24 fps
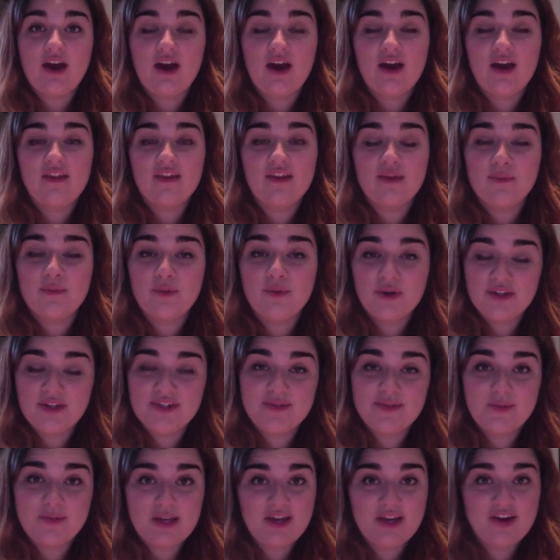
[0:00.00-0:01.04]
the importance
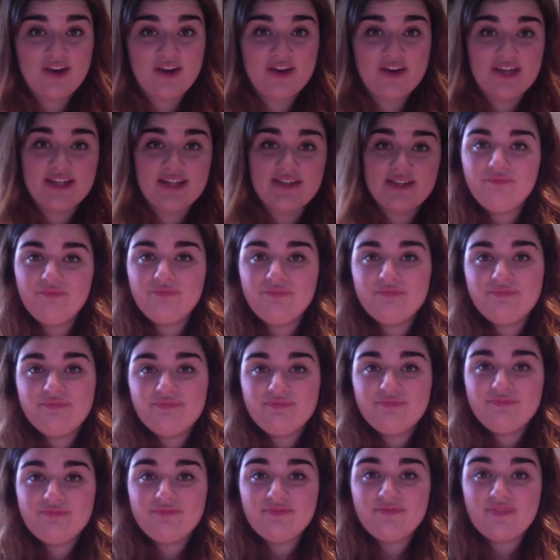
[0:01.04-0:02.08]
of being earnest.
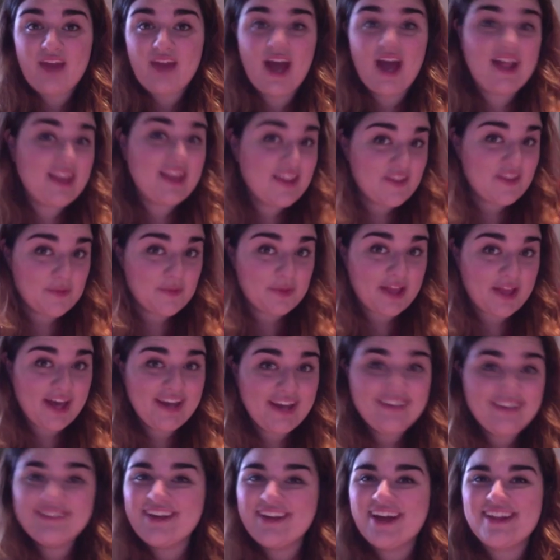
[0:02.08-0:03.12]
I like the play.
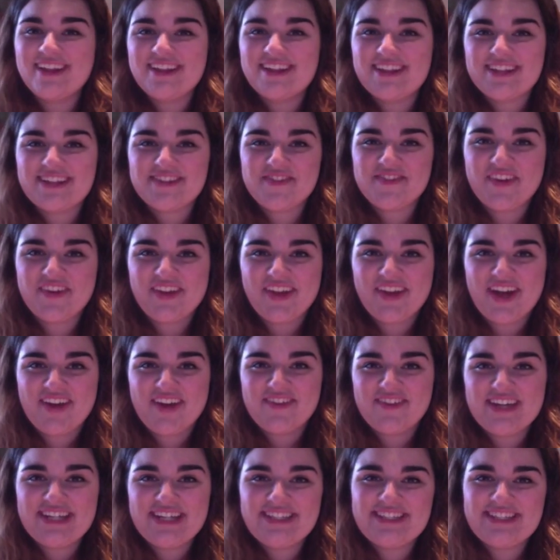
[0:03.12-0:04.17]
I think that's fairly
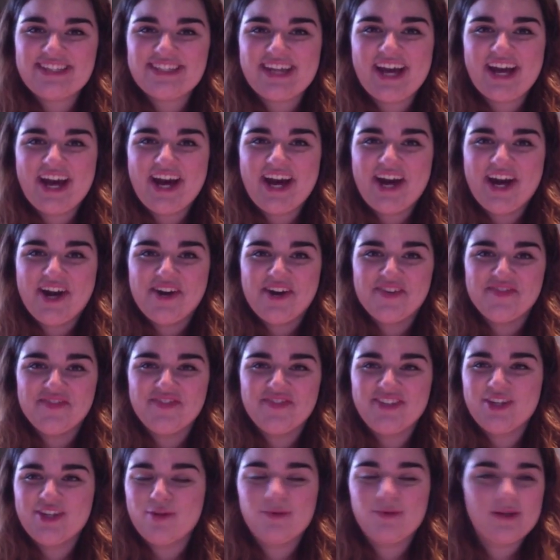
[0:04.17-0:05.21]
obvious.
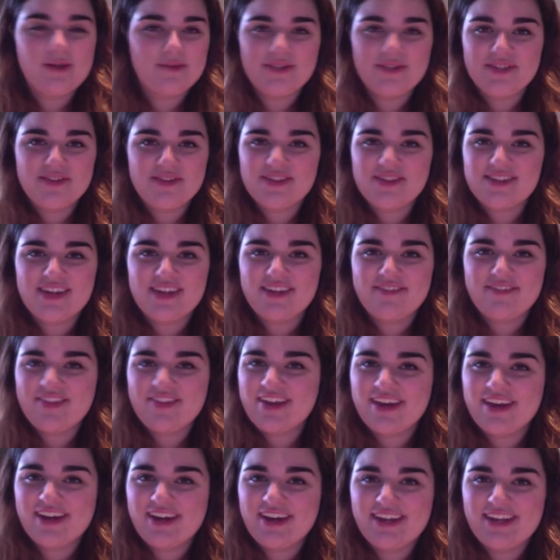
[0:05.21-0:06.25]
Nobody would do this kind of
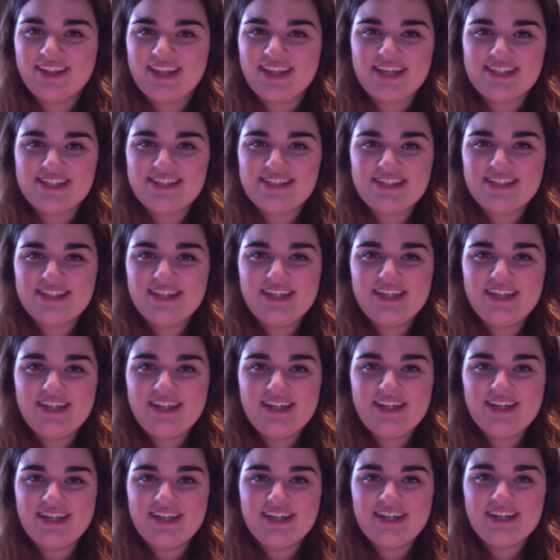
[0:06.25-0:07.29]
thing unless
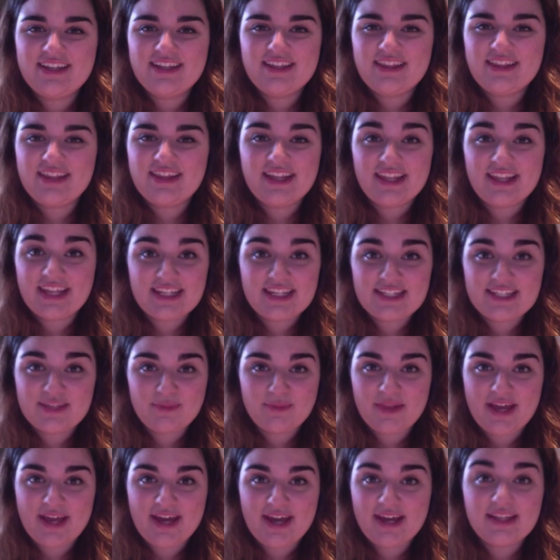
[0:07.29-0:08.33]
they liked the
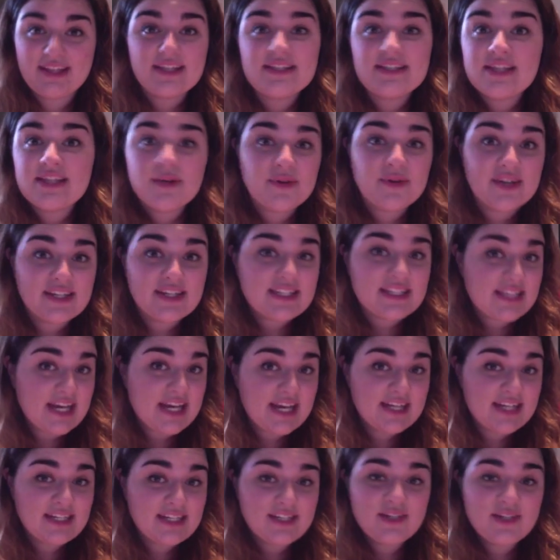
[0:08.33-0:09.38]
play, unless they were
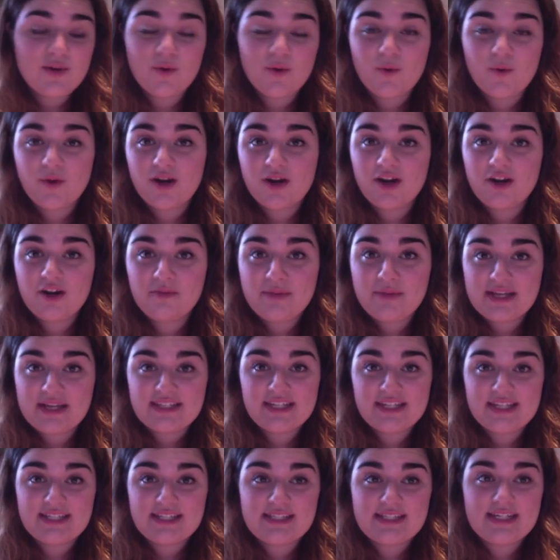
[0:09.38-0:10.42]
insane or
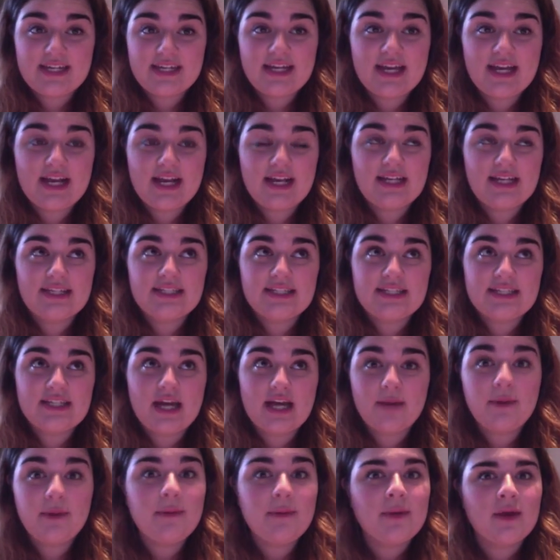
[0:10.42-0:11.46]
masochistic, and
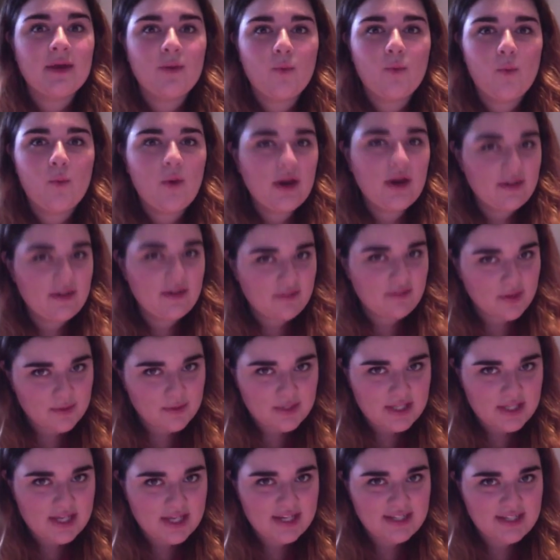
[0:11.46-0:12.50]
I may be one of those
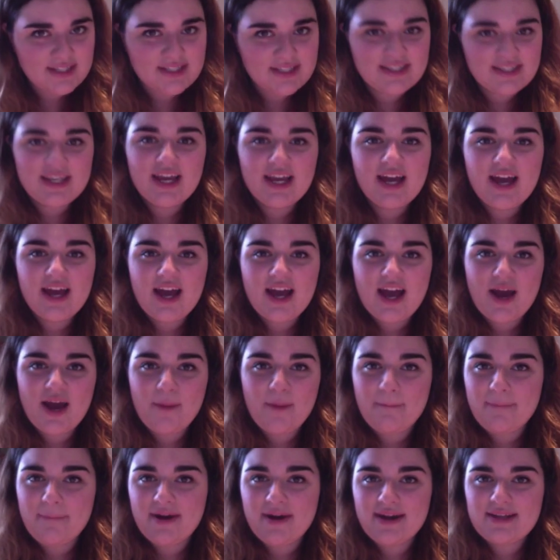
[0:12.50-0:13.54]
things,
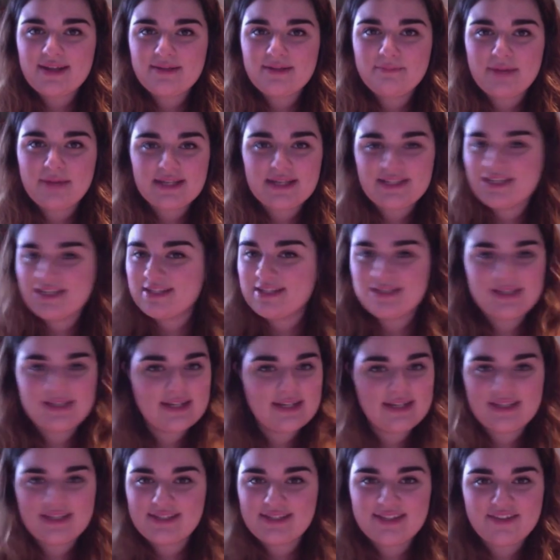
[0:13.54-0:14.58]
but
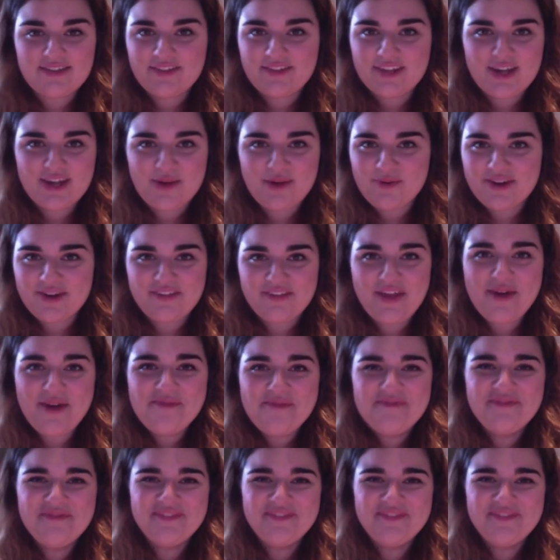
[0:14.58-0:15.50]
masochistic is definitely not one of them.